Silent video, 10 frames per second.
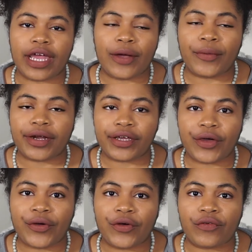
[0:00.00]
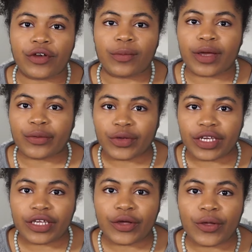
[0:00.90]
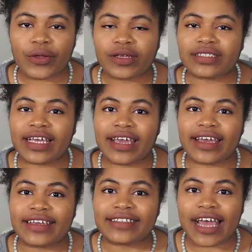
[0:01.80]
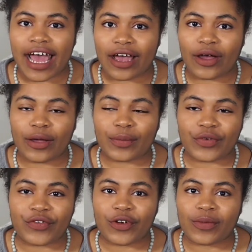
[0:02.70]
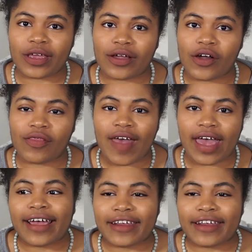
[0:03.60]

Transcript: I want to go over my reading goals and how I'm performing on that.